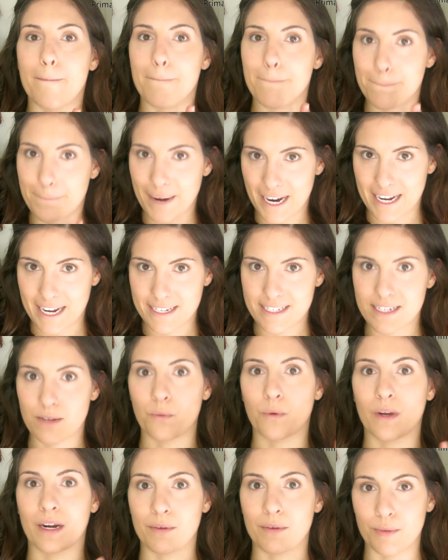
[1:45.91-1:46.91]
But
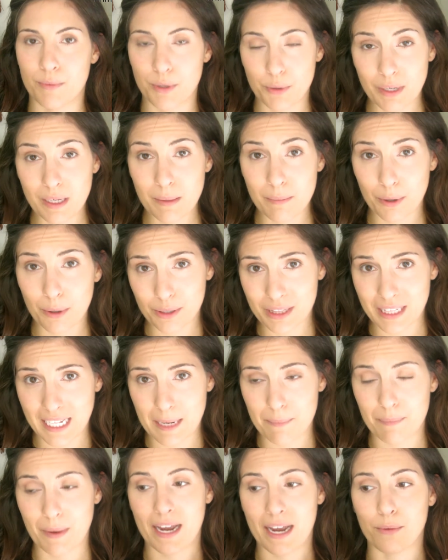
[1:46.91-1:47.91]
when I'm doing a bold
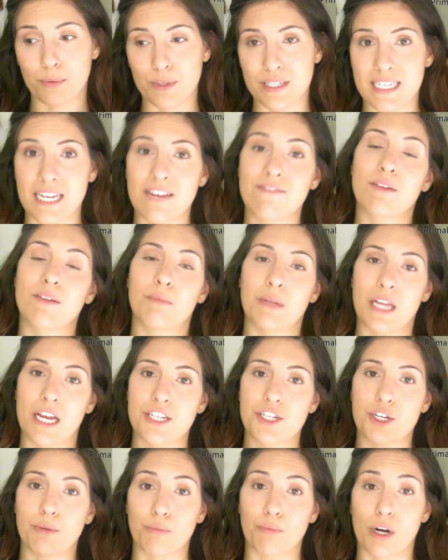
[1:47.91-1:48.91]
lip, I will save the
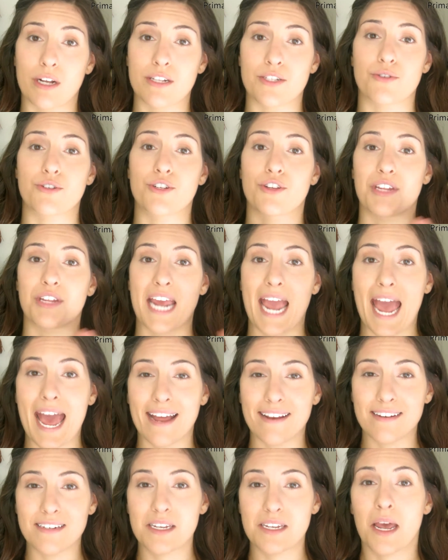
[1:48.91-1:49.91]
blush and bronzer till the
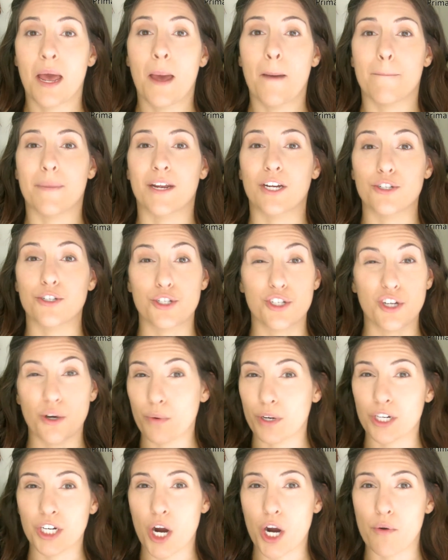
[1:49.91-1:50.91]
end because you don't
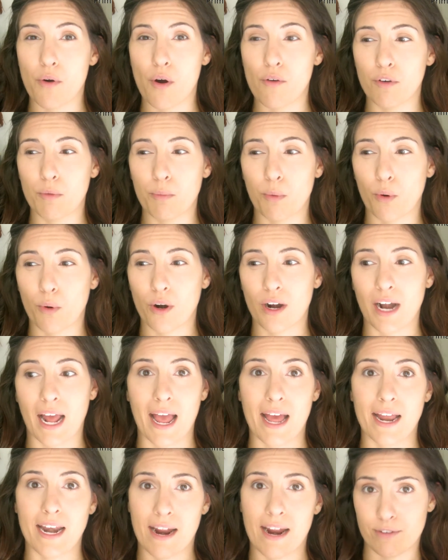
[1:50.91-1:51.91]
want to go overboard
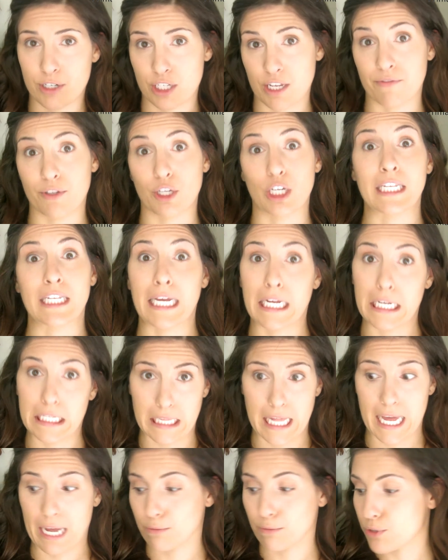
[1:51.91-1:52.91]
and have yourself looking like a
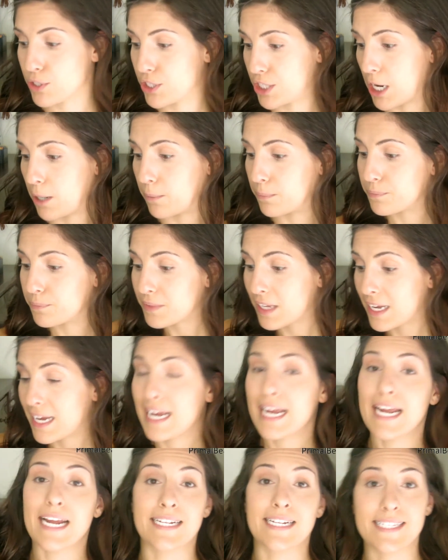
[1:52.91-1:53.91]
clown. So,
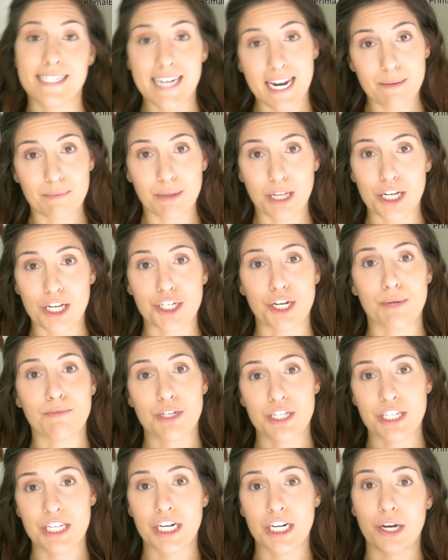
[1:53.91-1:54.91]
instead of blush, I'm
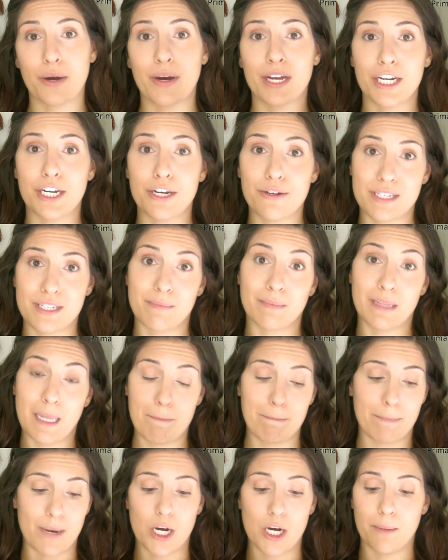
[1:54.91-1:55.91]
just going to go ahead and use some
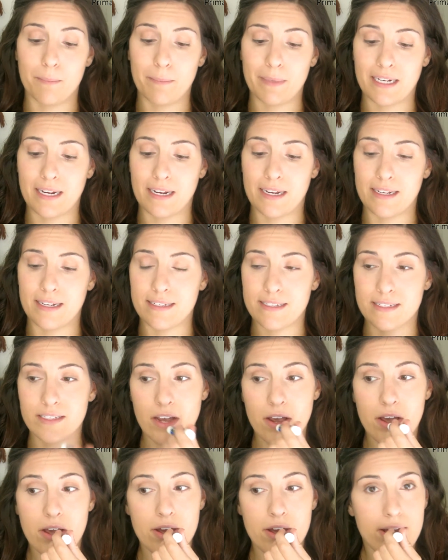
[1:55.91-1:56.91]
lip balm because
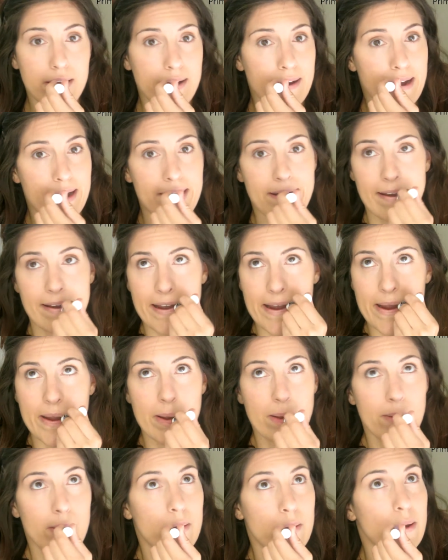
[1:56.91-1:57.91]

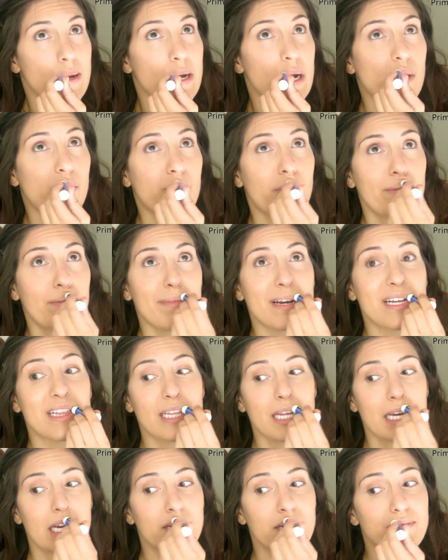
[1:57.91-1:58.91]
I want my
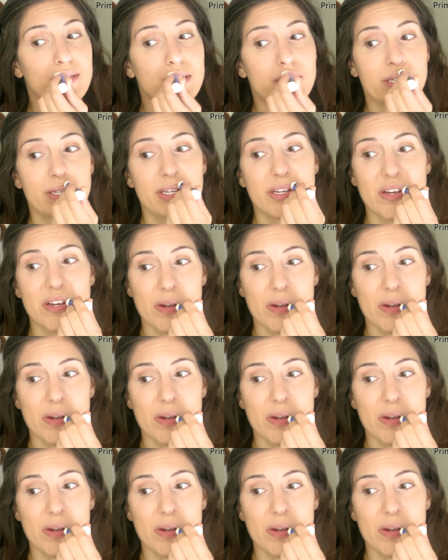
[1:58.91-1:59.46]
lips